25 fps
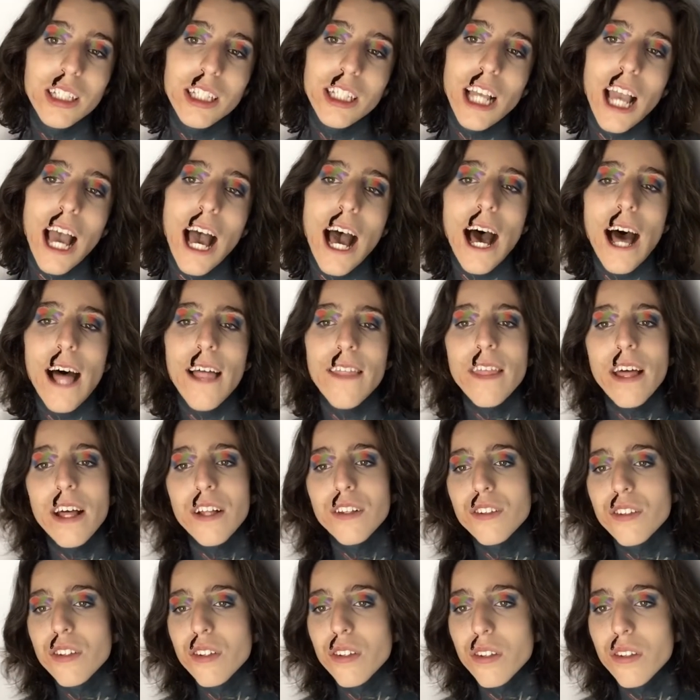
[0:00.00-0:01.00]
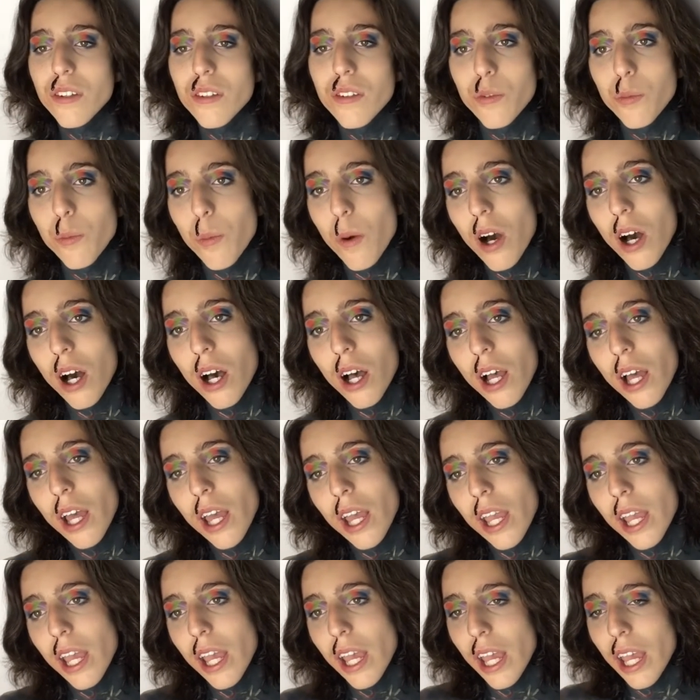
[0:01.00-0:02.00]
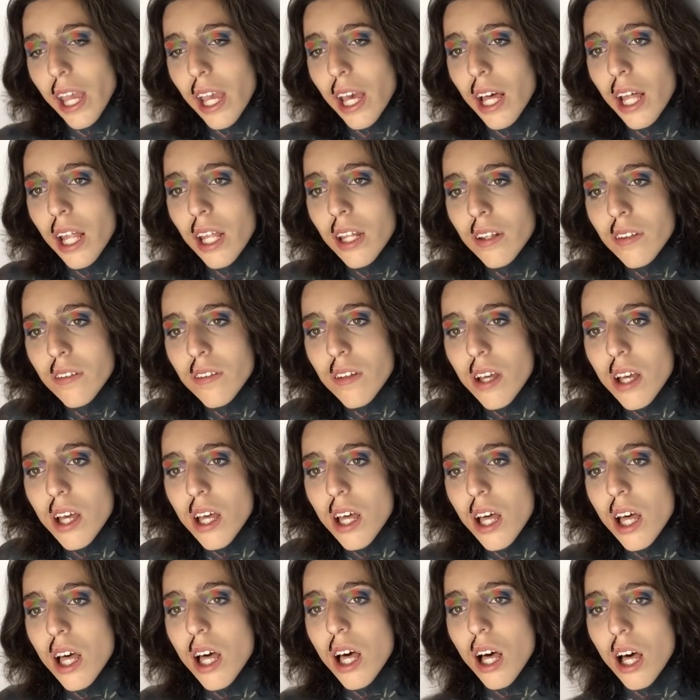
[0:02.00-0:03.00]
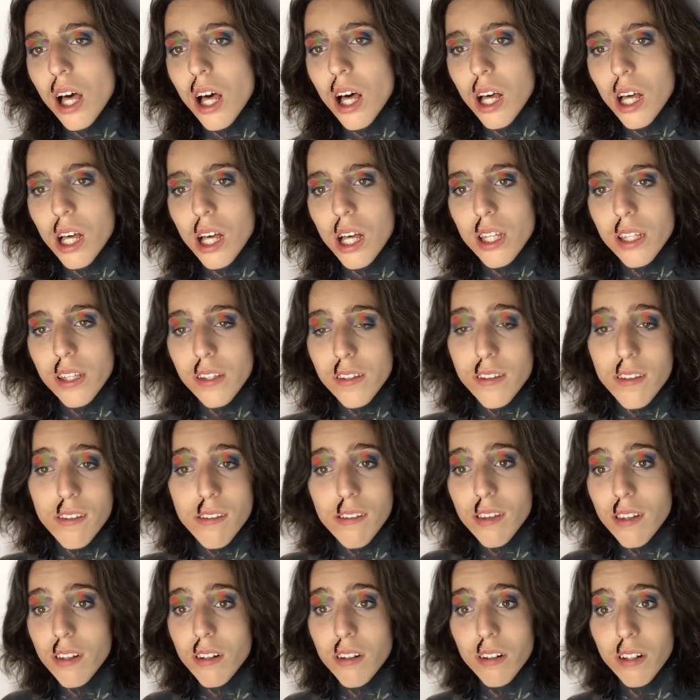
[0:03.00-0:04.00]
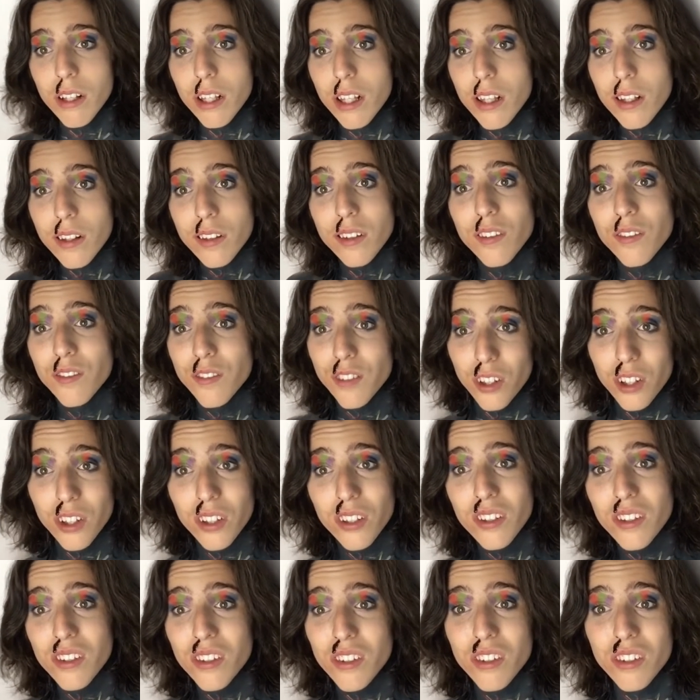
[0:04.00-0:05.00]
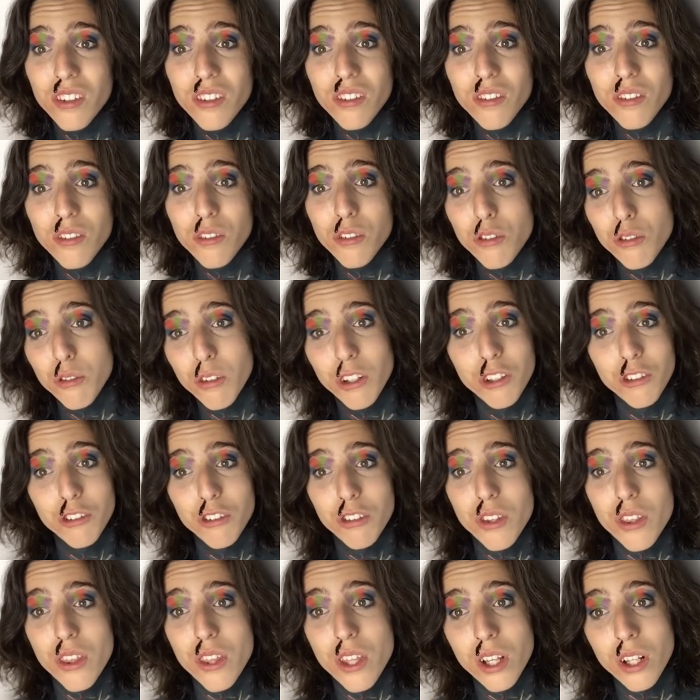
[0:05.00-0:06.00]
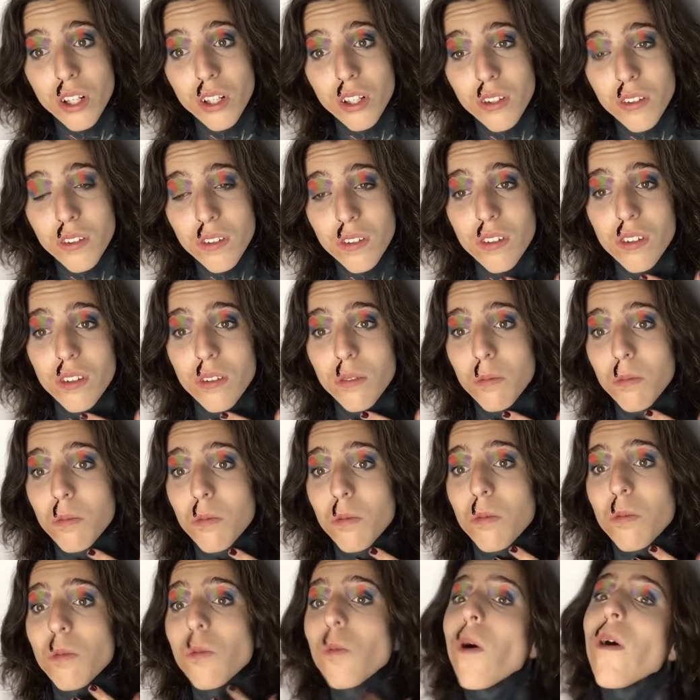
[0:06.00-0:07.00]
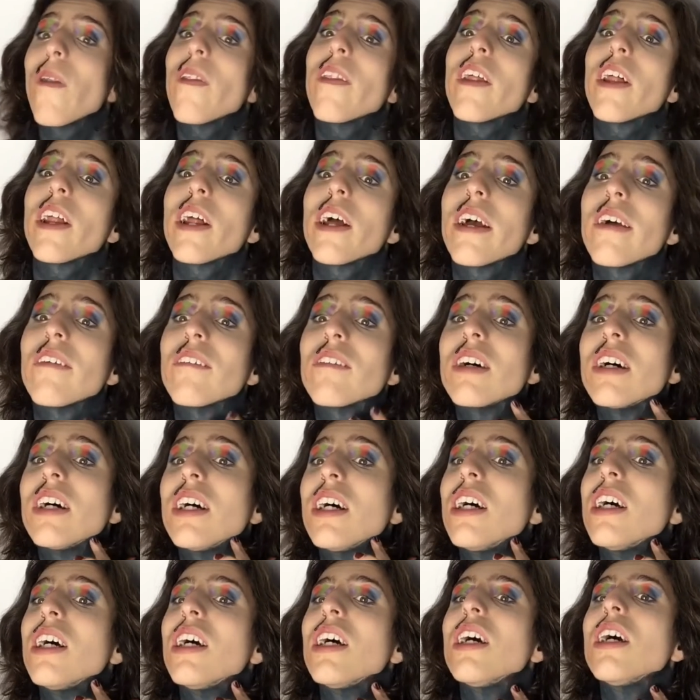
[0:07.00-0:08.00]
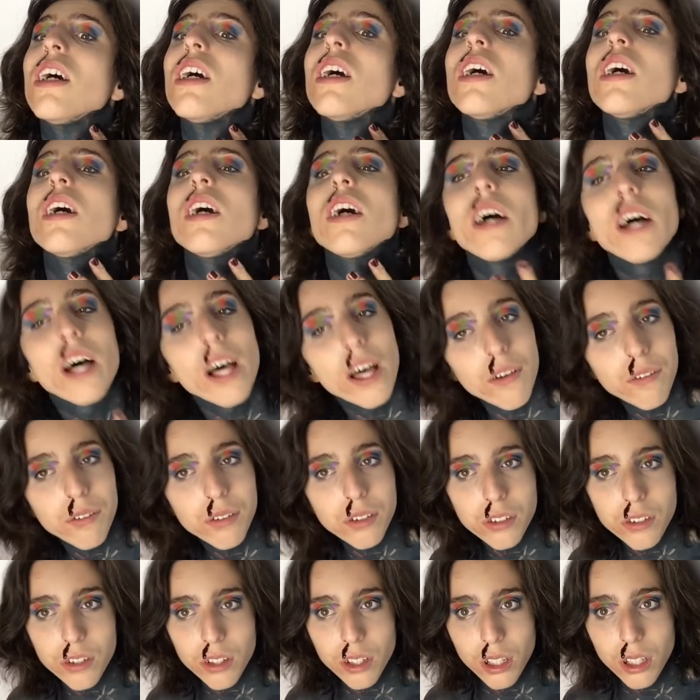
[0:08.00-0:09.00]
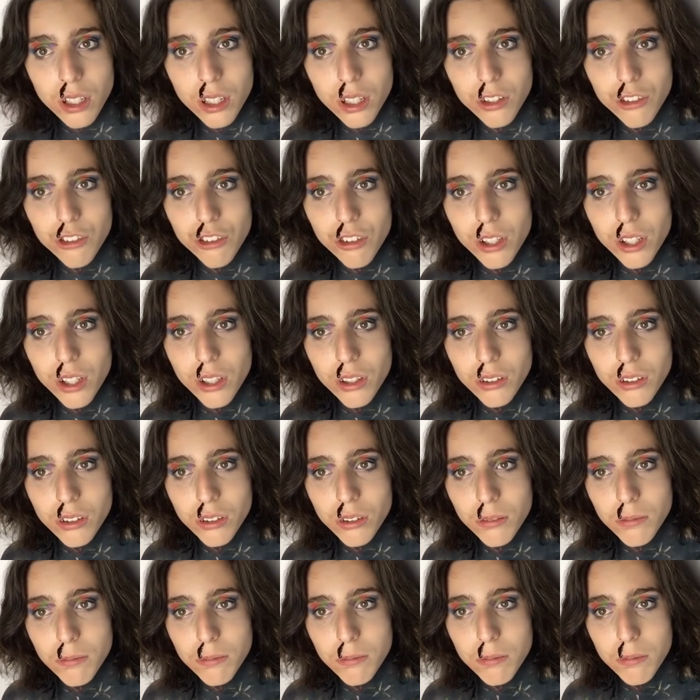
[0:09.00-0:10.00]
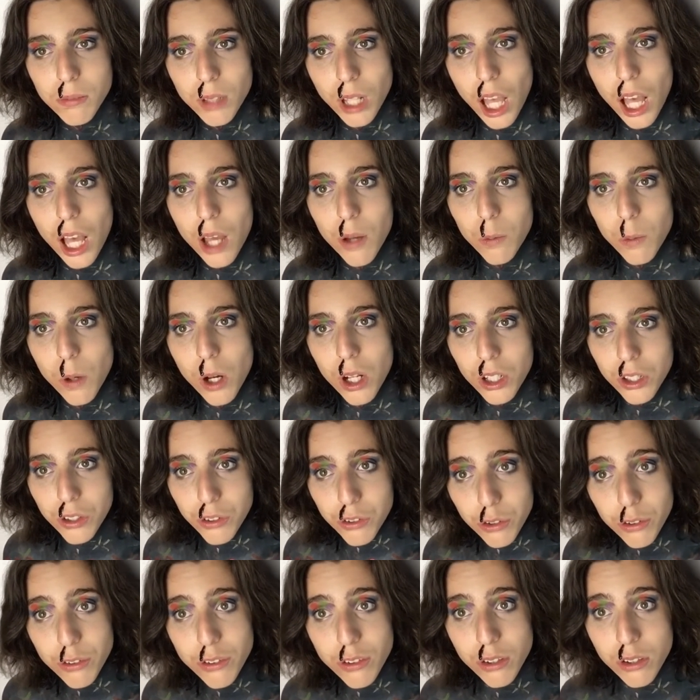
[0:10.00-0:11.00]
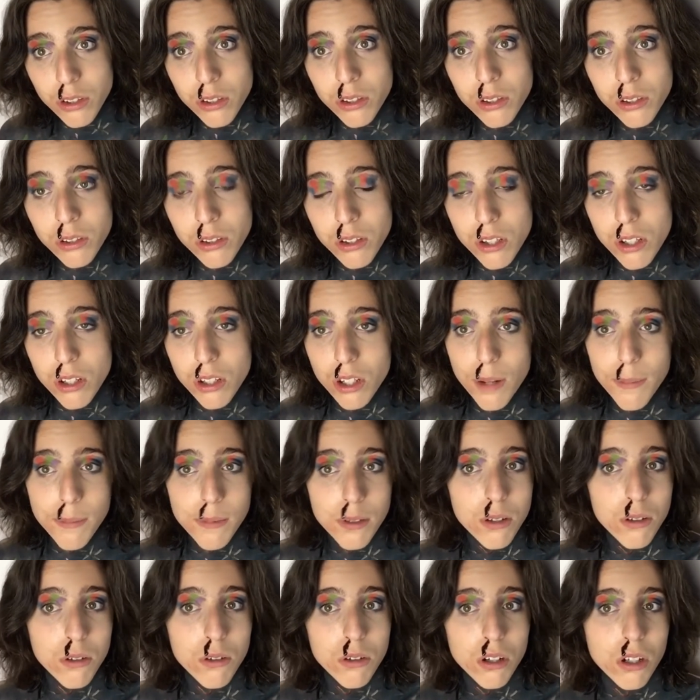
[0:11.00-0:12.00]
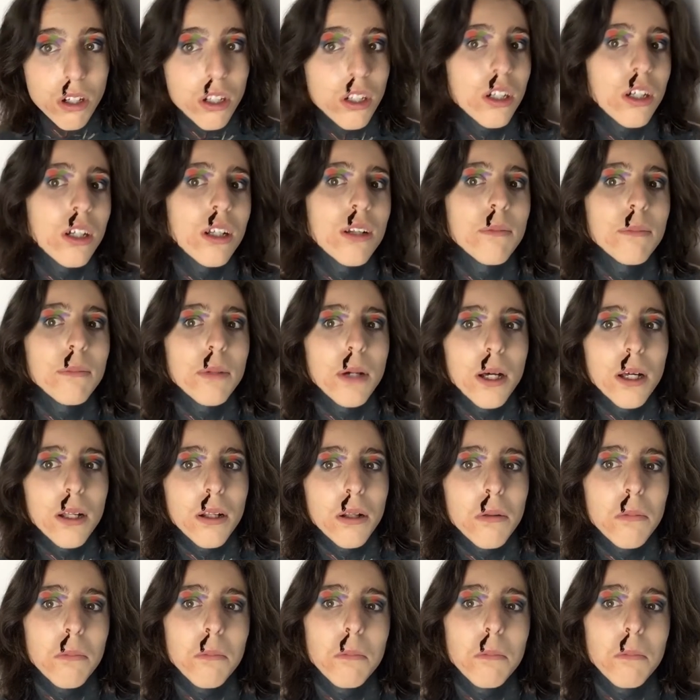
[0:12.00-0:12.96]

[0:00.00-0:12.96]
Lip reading: yeah, that's why. And this is literally like the first Stranger Things one that I've ever done on the channel. I wanted to do the Demogorgon, but